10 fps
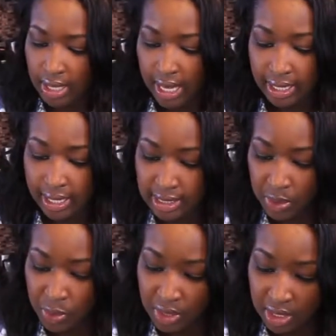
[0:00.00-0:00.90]
And like I
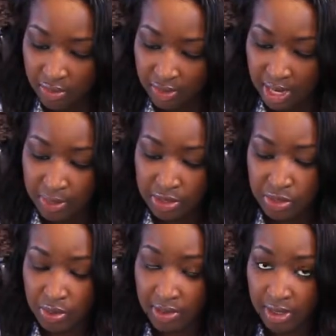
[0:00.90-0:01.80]
said, when you get the flowers, you
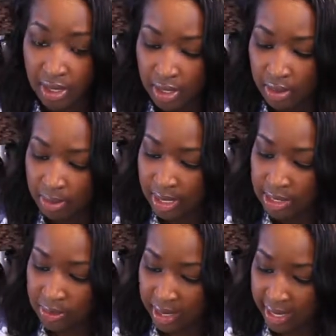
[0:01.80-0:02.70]
do have to cut them, and I
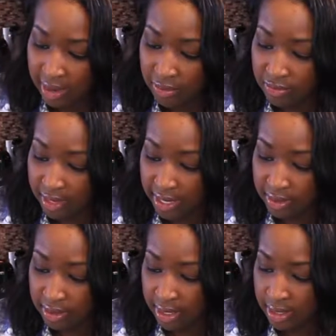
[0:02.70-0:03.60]
do like how flat
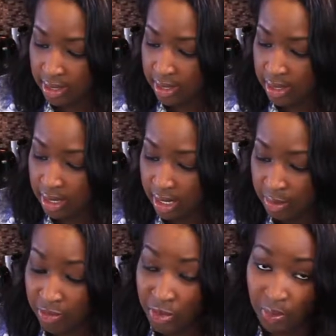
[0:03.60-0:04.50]
they're laying.
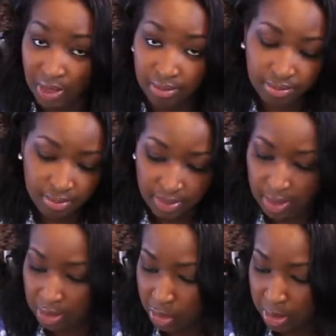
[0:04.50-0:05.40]
If you want
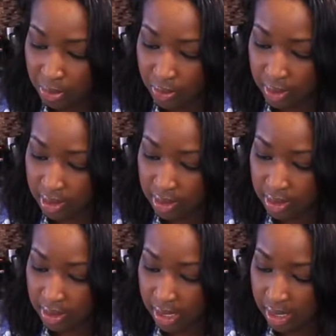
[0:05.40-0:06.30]
a little bit more
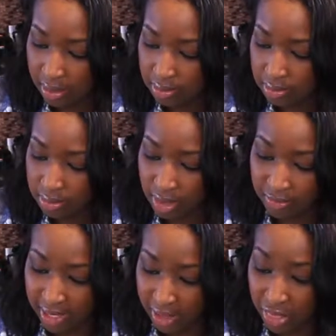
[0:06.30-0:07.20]
of
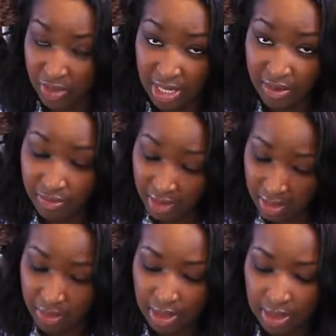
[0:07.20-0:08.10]
like a 3D
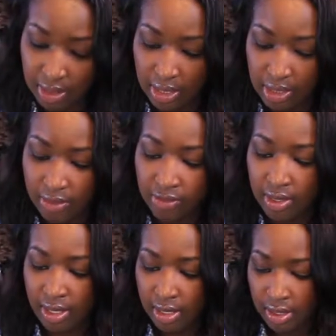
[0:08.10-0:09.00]
effect, you can leave
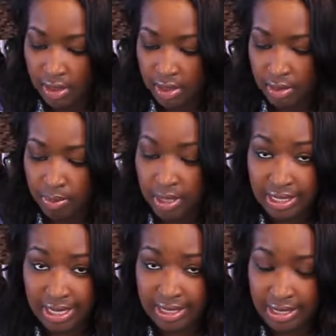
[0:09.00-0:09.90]
the
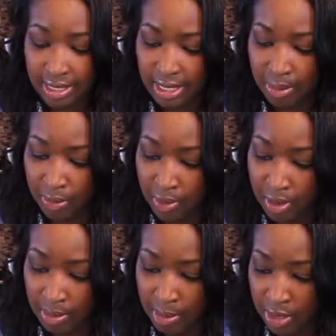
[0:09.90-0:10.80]
piece that sticks out more,
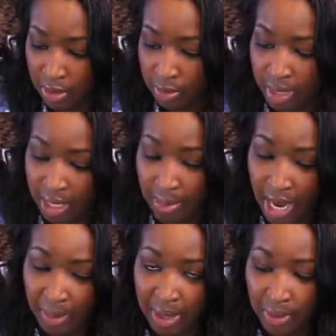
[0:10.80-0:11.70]
and maybe it'll make it
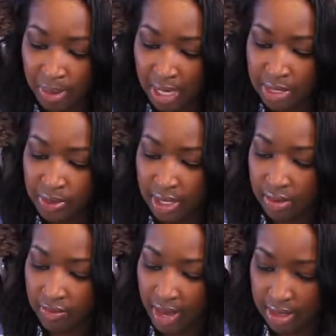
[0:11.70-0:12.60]
pop out, but I do like
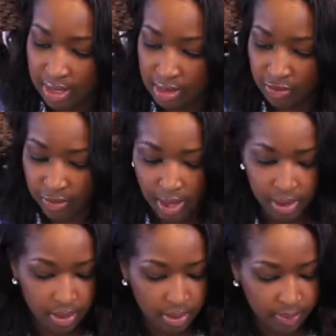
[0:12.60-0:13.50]
the fact that it's flat.